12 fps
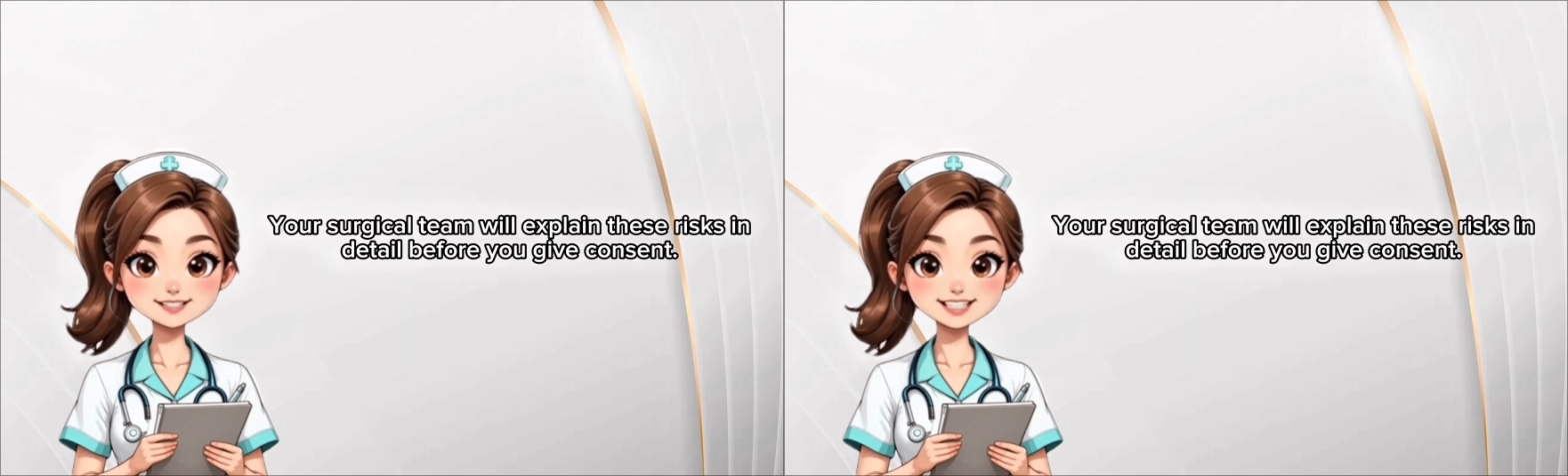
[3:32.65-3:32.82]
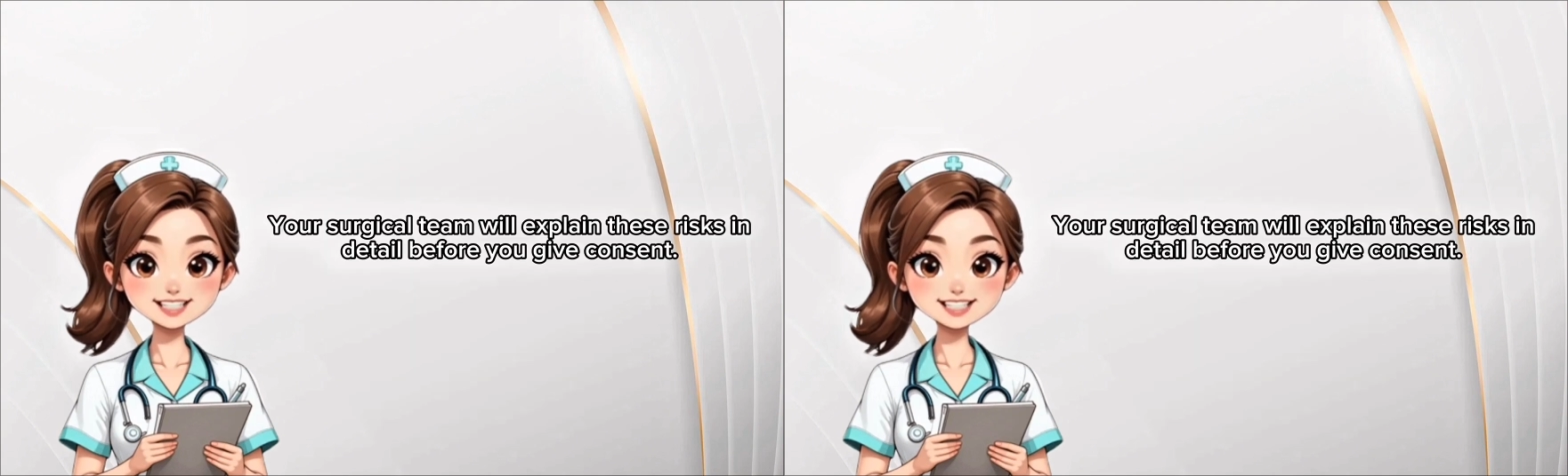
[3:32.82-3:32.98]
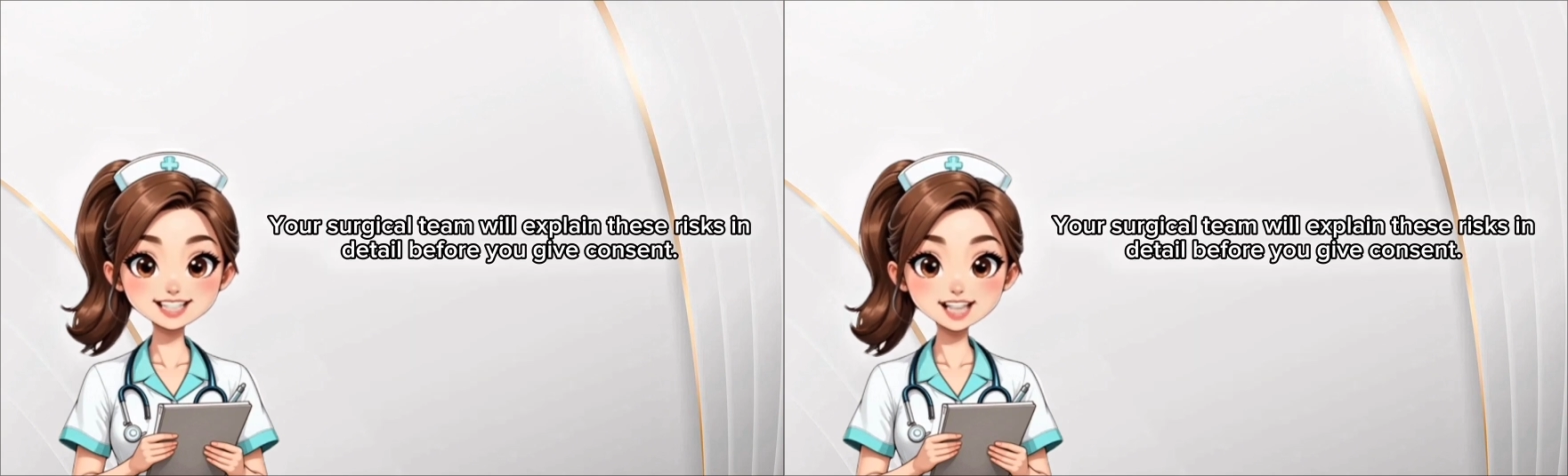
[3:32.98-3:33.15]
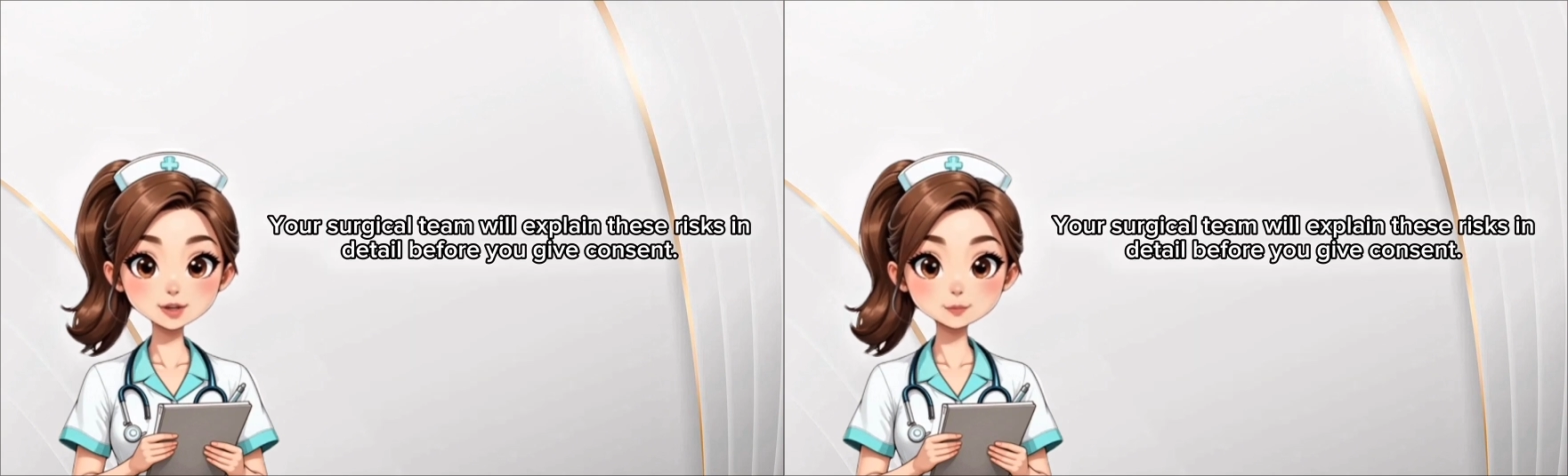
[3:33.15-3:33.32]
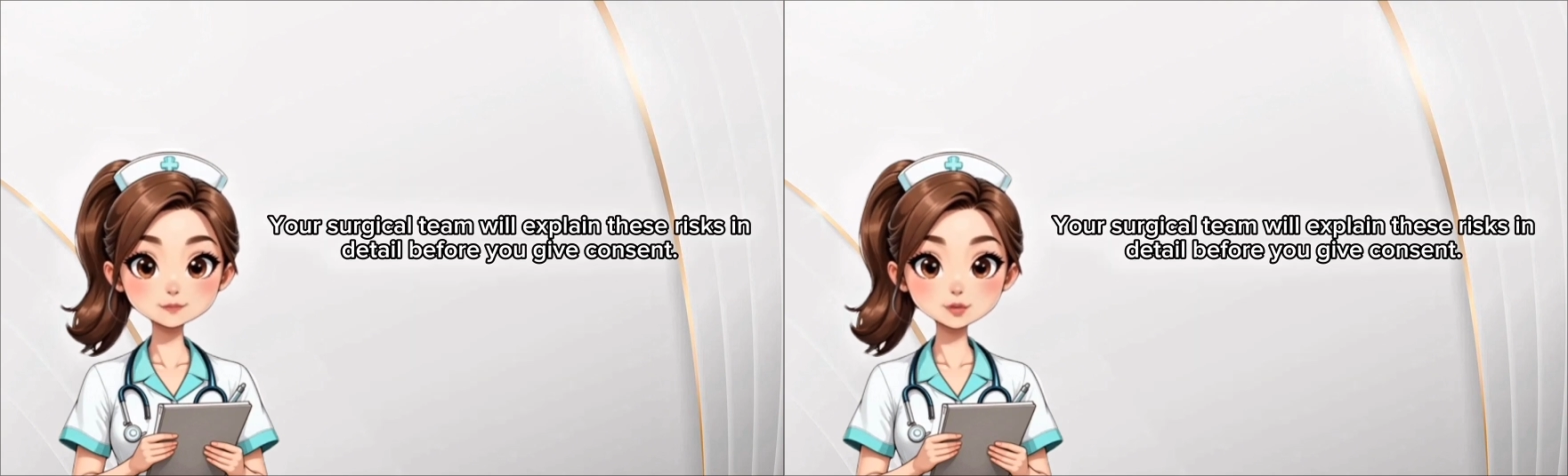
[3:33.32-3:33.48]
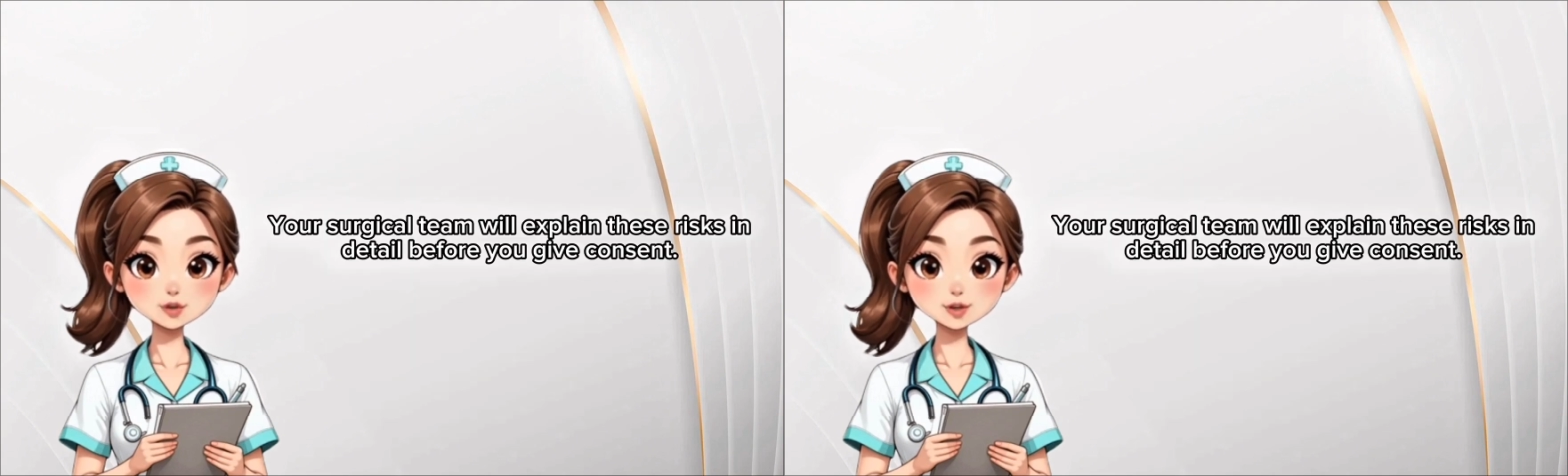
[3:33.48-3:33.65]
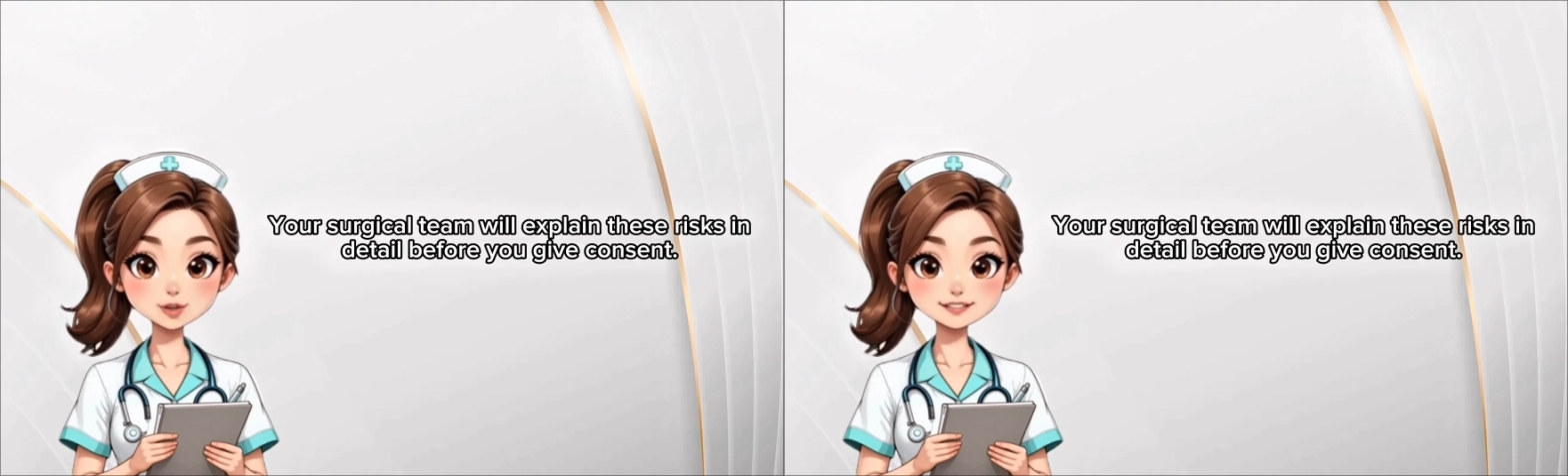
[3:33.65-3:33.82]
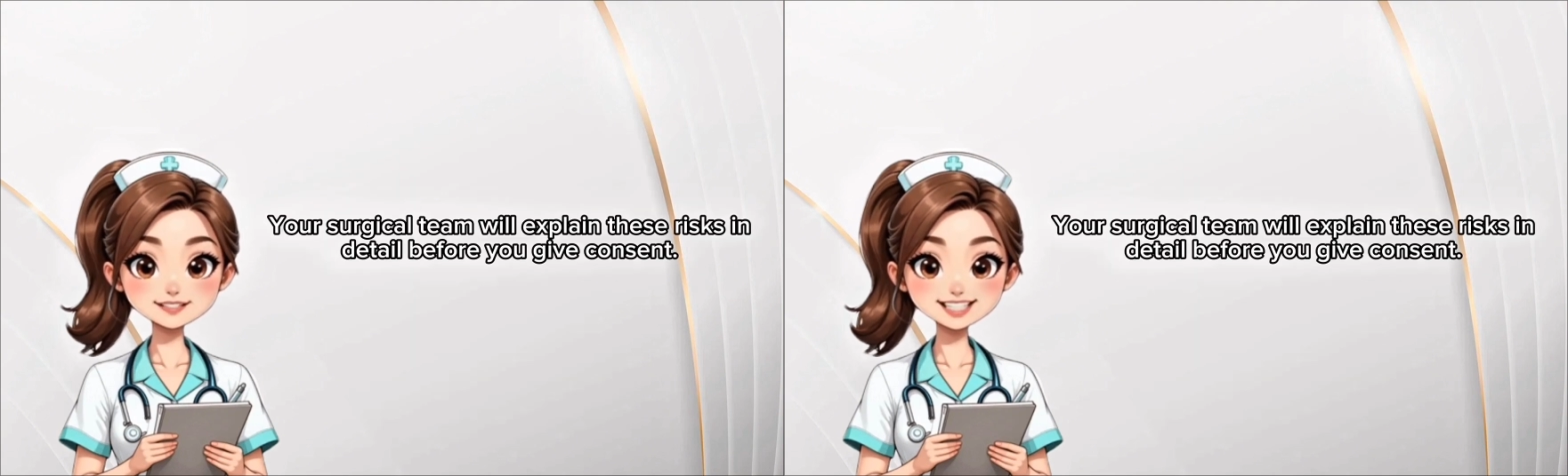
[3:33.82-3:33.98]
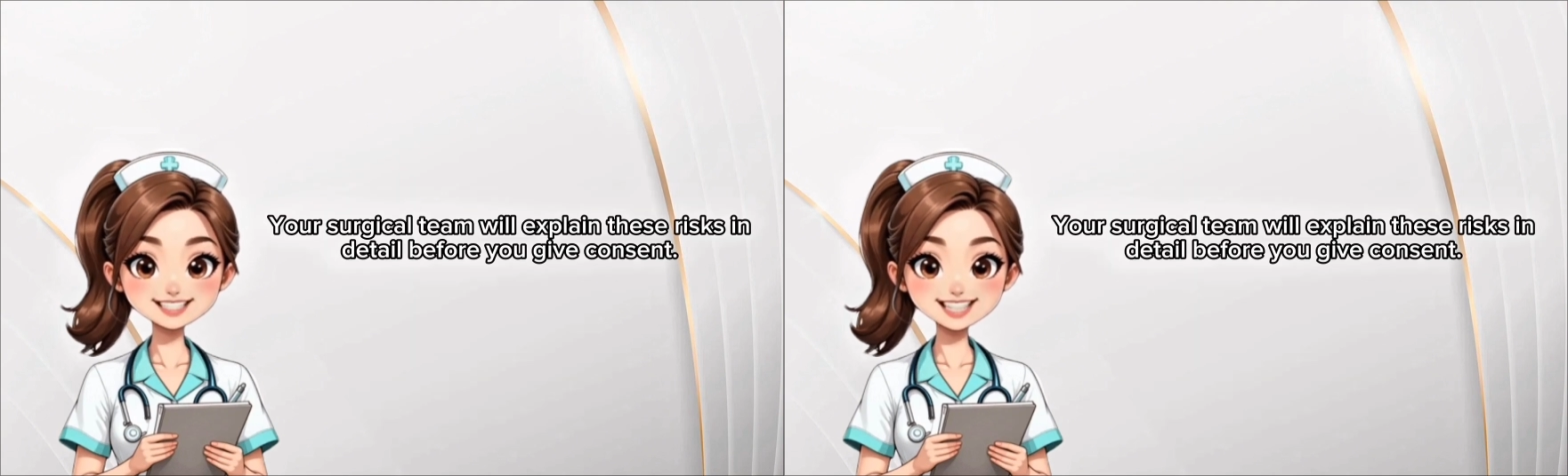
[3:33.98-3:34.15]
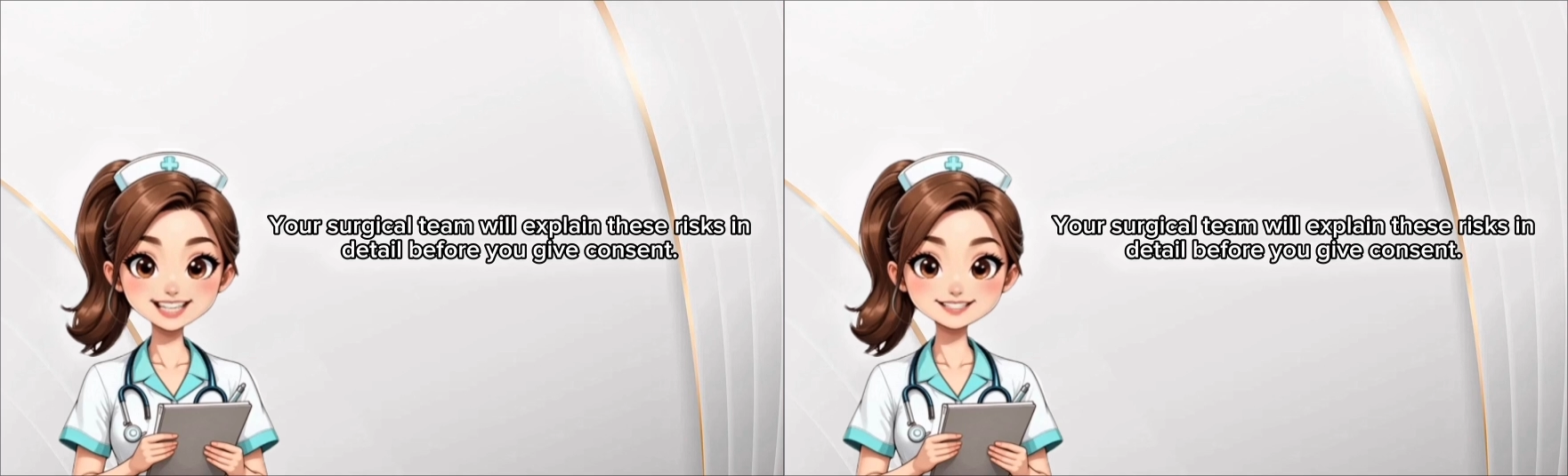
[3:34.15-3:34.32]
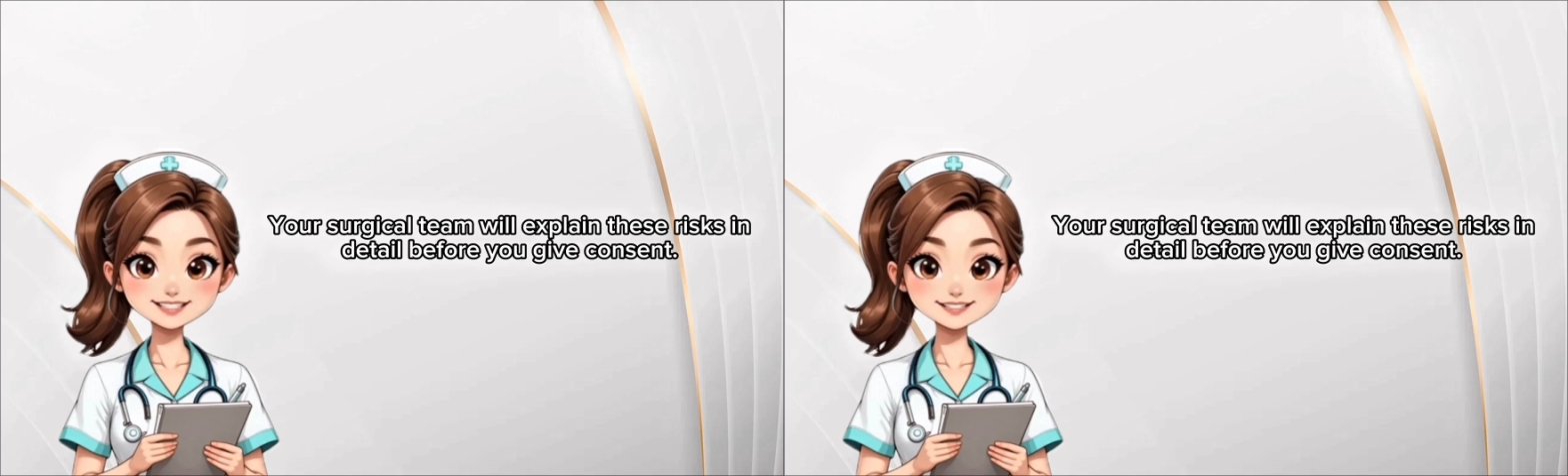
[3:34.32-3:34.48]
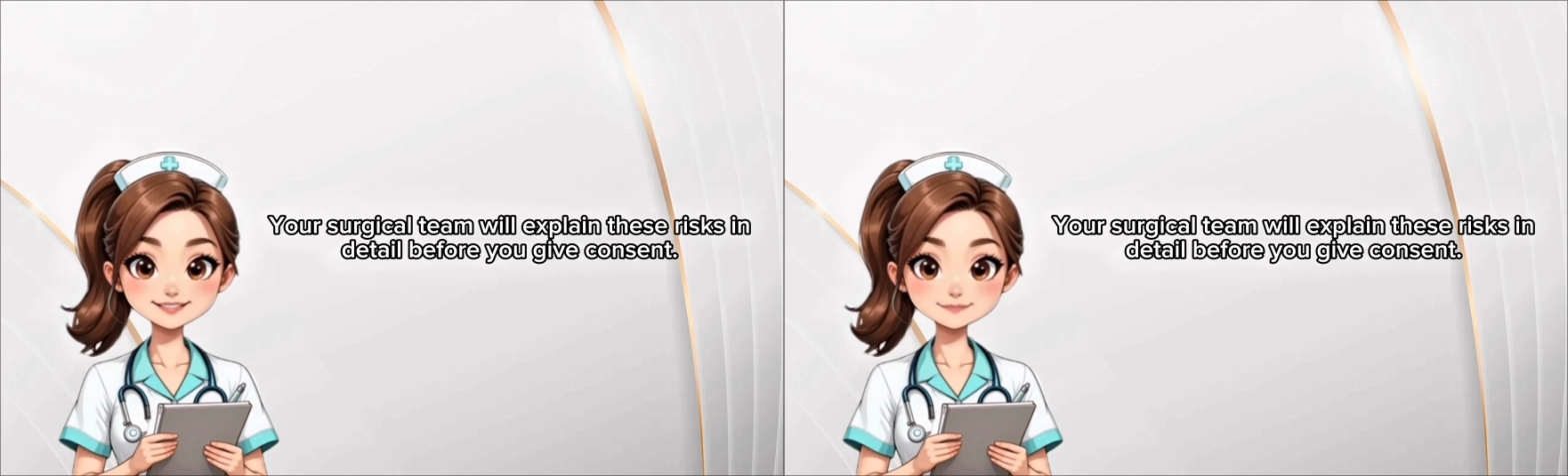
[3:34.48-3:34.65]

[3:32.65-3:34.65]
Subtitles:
in detail before you give consent.